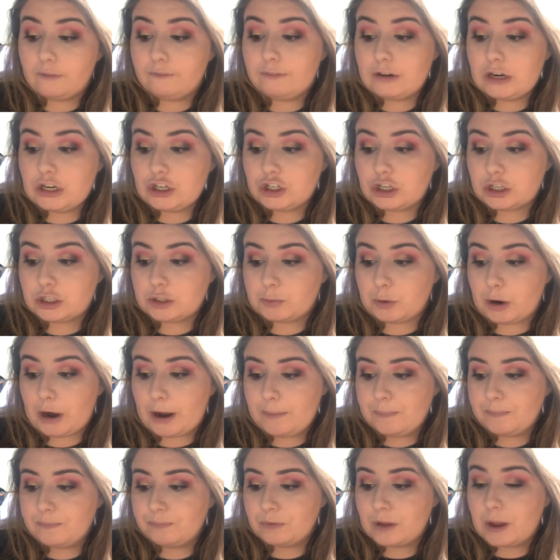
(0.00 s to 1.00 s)
finishing
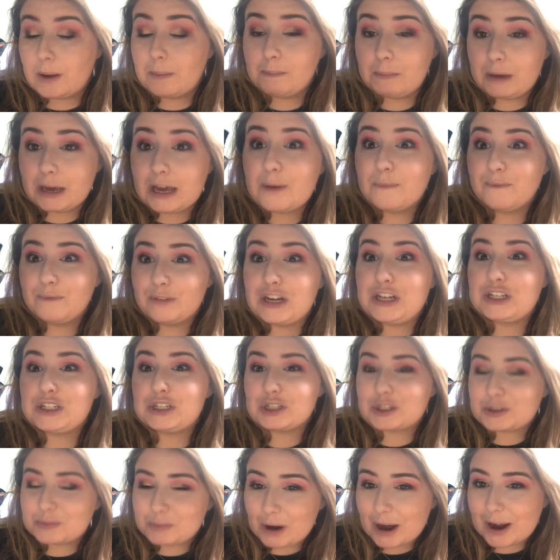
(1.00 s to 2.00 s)
spray, makeup
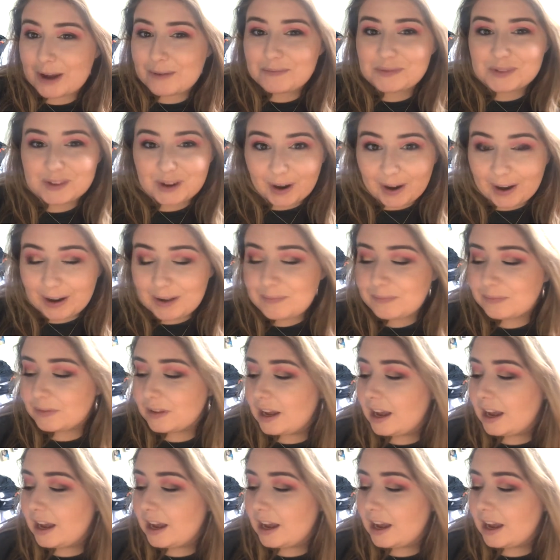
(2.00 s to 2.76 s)
finishing spray, sorry,